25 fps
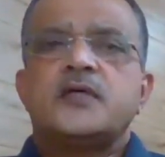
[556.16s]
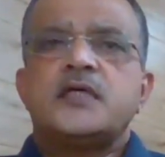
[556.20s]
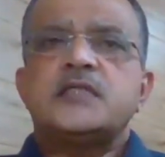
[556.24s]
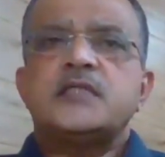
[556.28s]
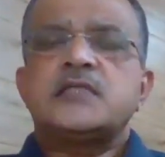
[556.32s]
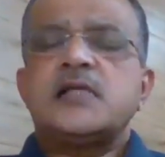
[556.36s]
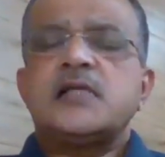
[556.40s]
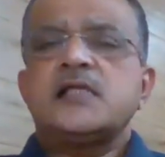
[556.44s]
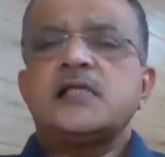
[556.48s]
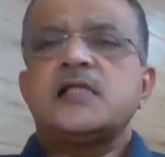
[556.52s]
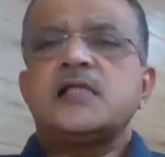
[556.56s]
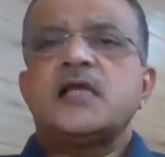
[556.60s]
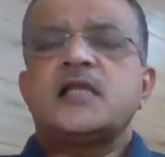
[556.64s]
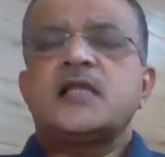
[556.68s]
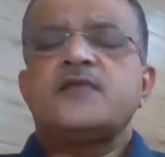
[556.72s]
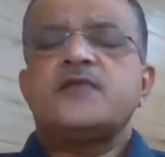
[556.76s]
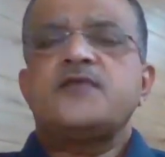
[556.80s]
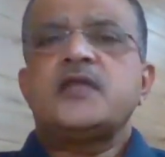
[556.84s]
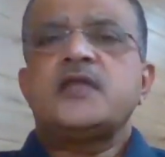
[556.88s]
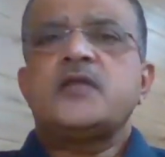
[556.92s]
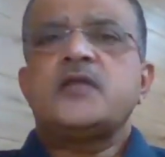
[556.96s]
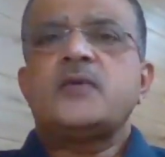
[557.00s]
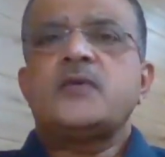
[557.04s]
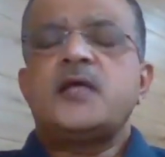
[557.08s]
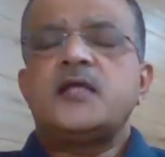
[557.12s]
it's like that
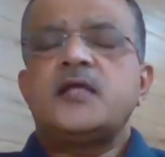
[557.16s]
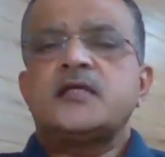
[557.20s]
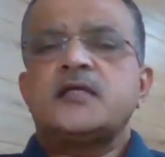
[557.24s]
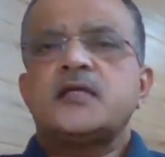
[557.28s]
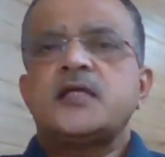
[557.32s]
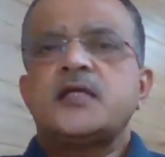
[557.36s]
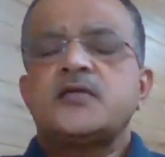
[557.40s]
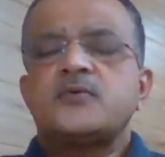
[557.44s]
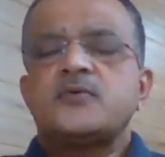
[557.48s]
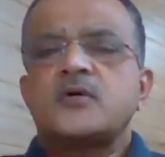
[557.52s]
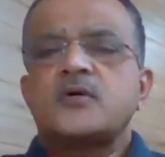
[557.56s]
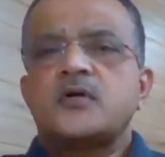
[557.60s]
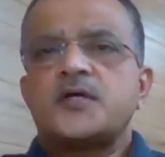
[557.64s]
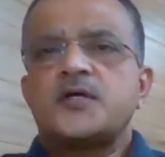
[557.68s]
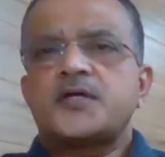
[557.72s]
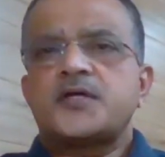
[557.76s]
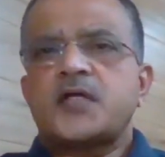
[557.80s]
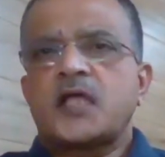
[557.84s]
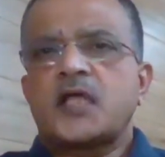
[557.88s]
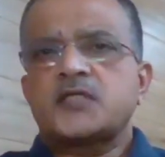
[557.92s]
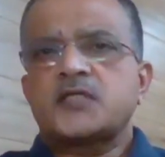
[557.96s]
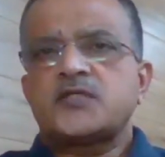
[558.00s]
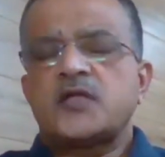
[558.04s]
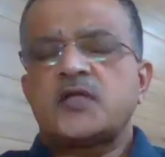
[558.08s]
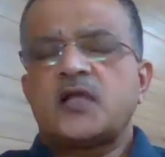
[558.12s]
when you enter into a
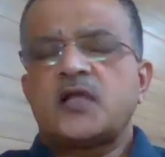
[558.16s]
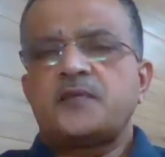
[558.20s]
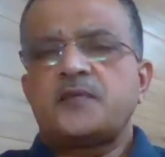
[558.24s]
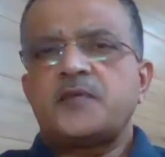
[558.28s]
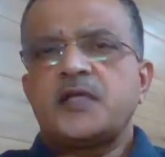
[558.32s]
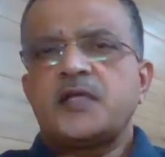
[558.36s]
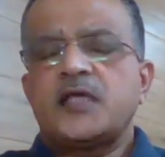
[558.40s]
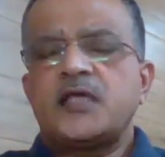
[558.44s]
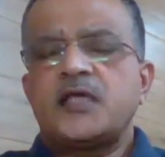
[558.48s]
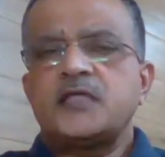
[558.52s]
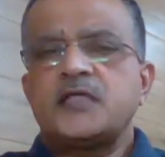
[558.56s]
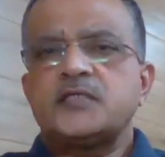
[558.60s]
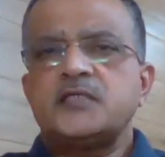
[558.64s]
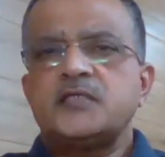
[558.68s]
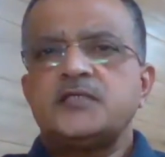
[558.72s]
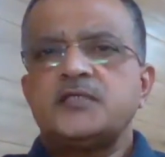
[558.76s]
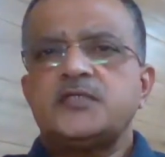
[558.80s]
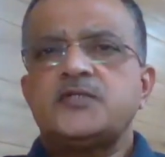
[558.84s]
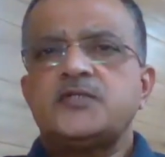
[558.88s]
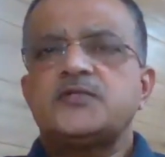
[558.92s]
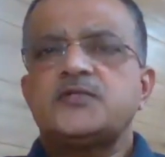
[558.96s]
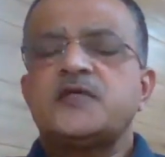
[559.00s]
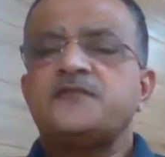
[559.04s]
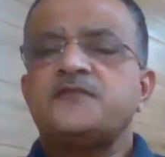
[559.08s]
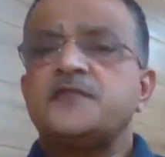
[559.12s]
contractual
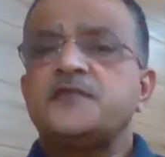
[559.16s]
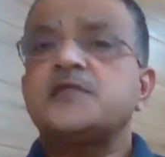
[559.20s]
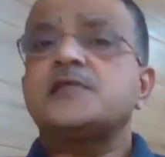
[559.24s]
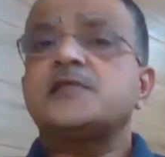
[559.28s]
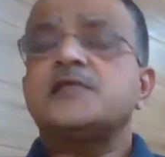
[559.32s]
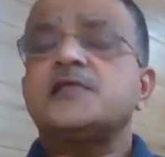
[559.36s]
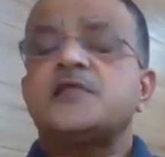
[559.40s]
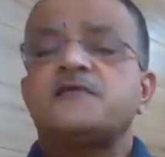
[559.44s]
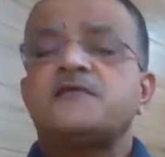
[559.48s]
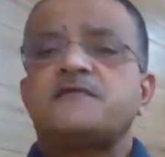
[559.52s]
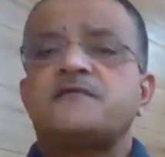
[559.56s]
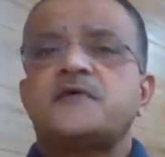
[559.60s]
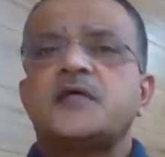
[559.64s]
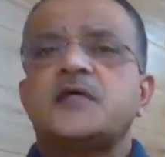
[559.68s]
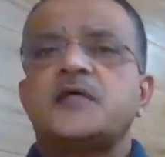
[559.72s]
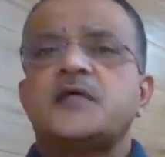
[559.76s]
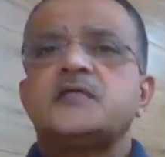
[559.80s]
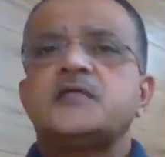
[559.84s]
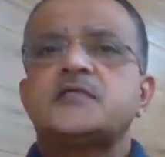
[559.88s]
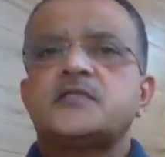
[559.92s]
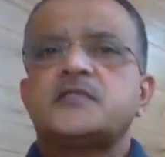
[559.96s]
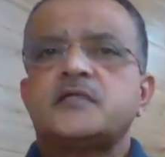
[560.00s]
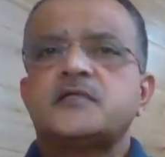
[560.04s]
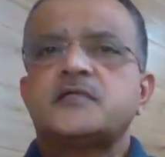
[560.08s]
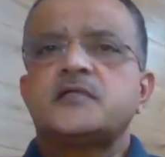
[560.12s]
obligations, you definitely
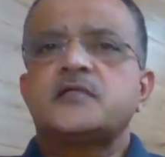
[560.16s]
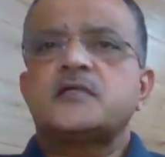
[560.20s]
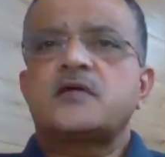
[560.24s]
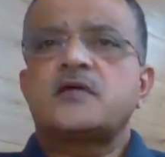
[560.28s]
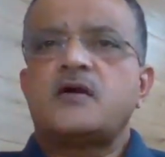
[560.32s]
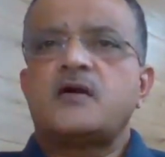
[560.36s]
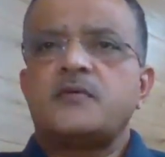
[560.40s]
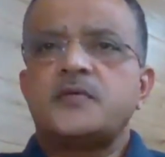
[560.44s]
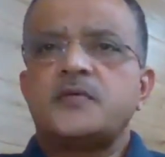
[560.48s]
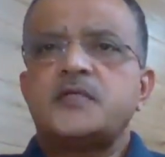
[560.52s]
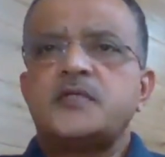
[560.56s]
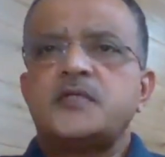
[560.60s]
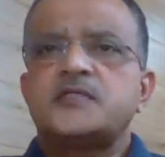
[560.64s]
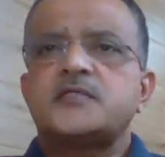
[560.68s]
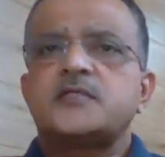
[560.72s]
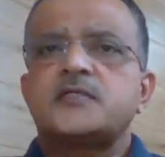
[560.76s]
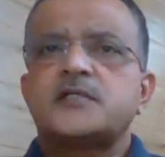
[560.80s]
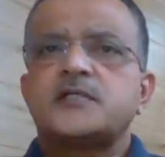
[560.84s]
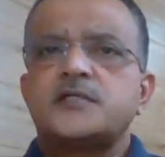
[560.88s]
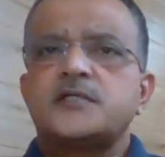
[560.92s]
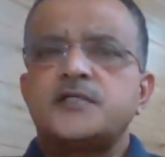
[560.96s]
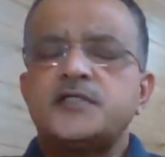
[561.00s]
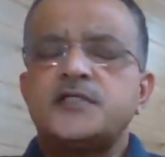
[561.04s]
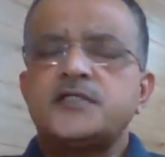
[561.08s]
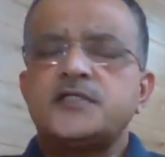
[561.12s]
define certain covenants and
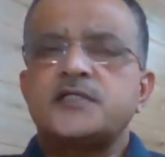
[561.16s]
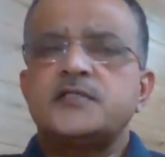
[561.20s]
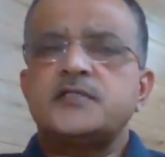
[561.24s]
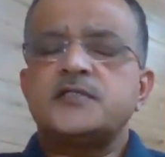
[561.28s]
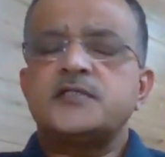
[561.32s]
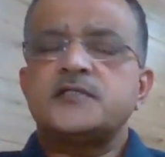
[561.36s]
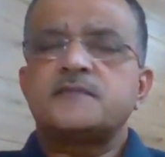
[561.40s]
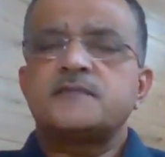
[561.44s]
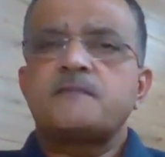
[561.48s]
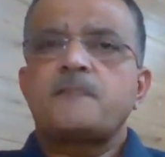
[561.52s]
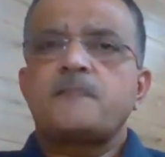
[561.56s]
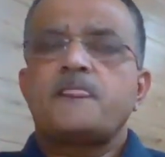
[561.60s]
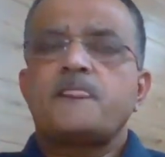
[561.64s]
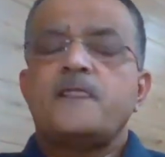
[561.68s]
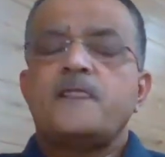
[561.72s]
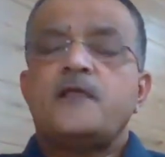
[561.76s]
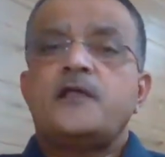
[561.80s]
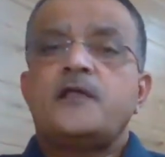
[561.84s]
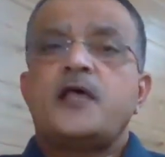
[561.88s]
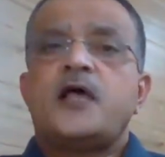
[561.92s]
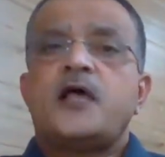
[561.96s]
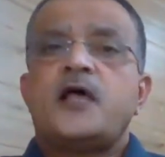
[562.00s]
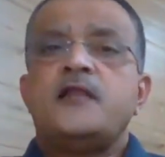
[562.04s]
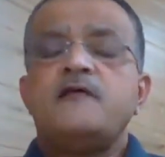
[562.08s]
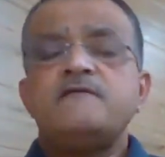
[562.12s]
conditions.
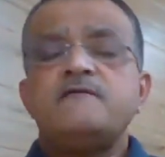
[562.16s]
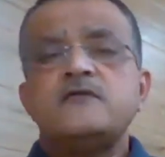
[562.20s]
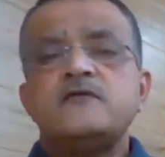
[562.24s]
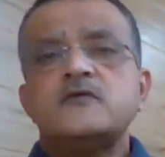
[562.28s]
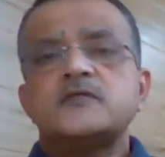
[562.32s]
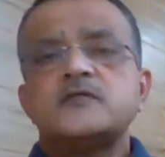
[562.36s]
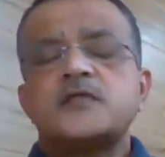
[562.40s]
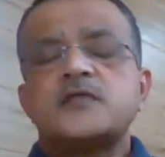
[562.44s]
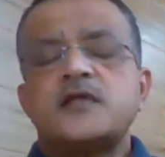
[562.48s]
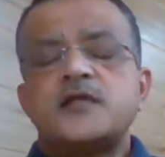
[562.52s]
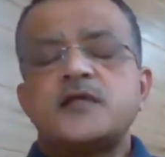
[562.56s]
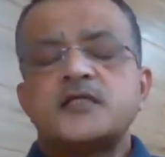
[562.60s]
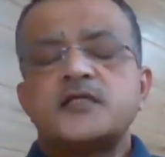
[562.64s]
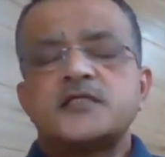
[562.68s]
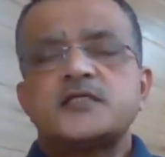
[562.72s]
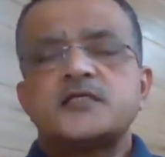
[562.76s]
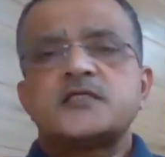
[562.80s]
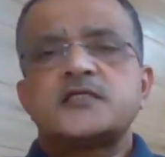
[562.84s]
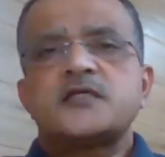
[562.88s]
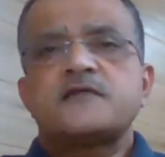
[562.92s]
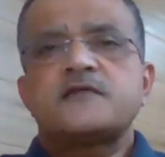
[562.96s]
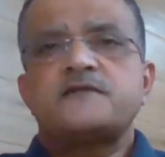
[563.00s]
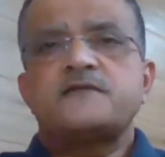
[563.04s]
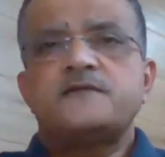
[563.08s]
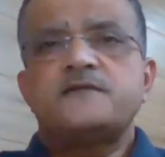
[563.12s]
And if those
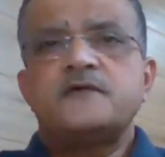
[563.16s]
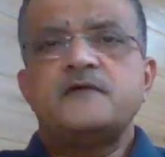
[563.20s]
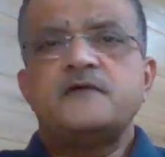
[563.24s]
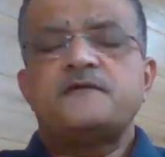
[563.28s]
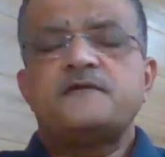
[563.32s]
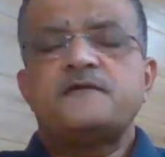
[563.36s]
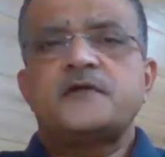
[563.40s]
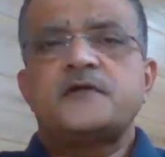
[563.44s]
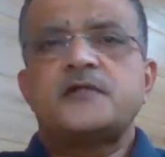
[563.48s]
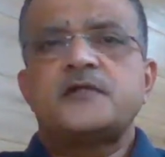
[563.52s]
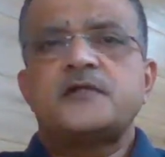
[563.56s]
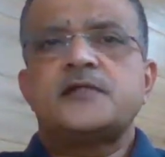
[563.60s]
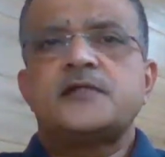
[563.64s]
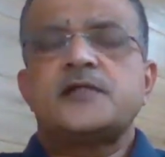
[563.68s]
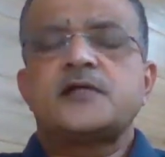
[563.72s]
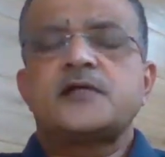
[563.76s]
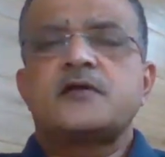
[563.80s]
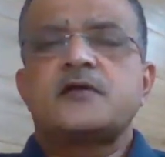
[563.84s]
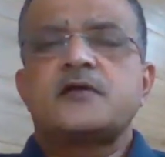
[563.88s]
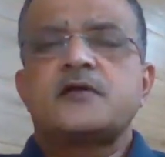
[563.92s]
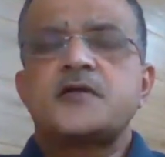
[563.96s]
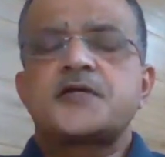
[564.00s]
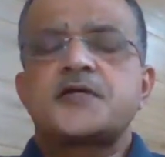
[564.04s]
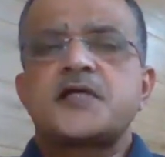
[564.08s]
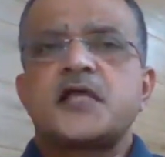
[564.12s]
conditions are fulfilled, the
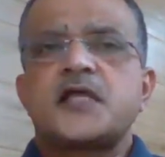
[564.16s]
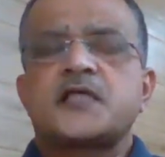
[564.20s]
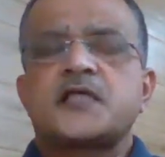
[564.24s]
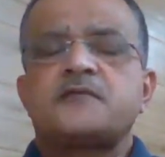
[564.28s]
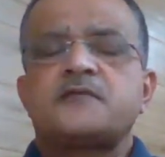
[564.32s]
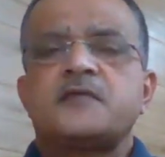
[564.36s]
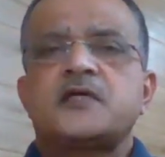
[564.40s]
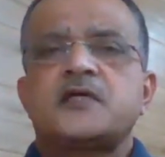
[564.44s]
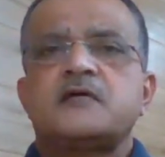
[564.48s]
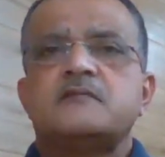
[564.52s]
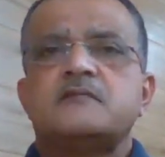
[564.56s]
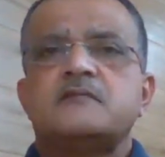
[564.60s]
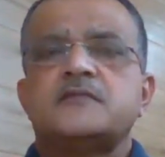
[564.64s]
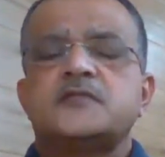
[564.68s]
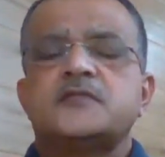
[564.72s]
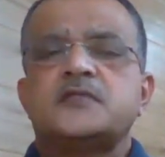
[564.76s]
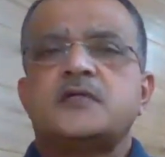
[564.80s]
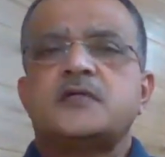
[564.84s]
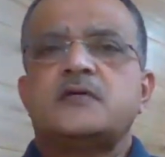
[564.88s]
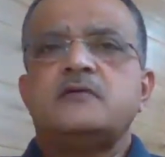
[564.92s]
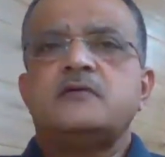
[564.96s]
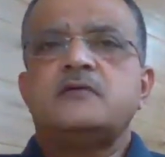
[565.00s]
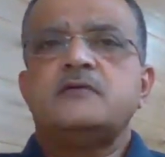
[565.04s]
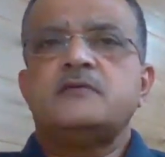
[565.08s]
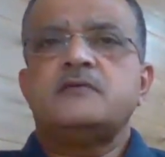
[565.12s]
contract becomes,
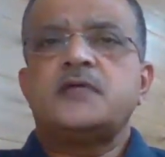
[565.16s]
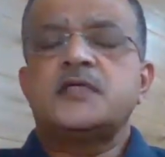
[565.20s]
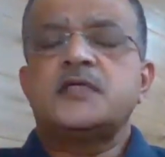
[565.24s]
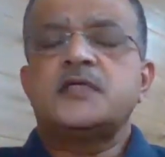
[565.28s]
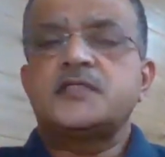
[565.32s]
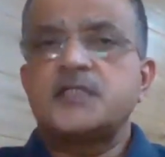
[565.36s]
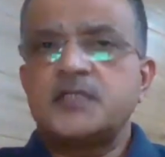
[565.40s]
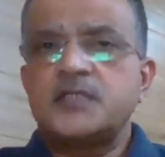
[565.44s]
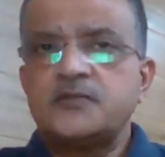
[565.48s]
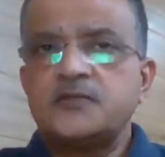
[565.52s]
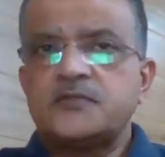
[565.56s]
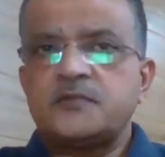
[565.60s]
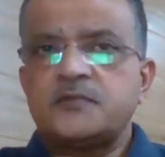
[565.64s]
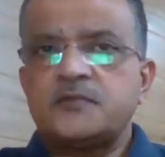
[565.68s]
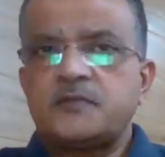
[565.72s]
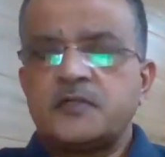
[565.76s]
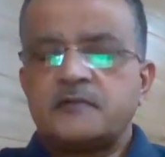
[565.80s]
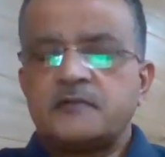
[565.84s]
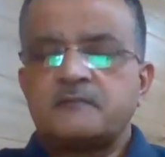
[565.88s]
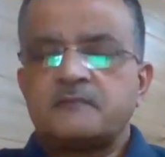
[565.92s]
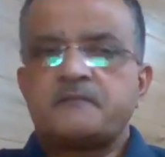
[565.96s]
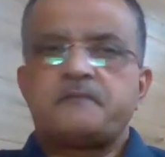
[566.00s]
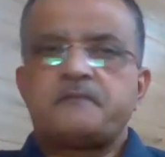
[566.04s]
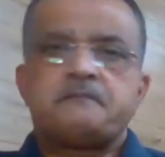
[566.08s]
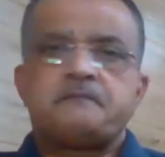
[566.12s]
executable.